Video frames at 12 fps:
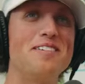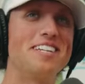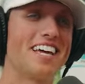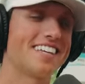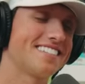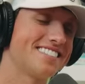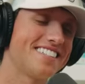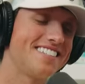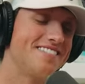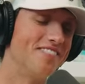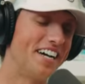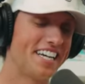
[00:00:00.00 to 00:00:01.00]
I mean, like
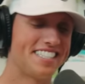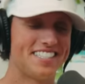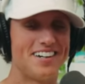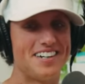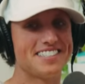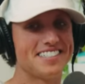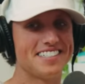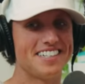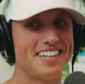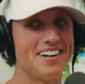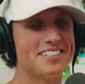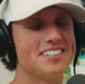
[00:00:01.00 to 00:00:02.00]
Micah hits also
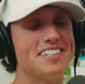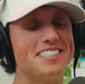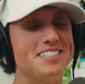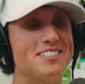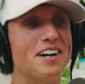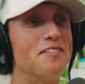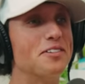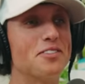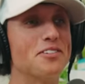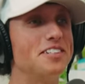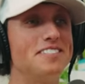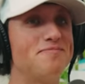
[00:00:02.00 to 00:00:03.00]
he also hits his driver
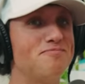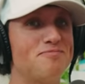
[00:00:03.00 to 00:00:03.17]
three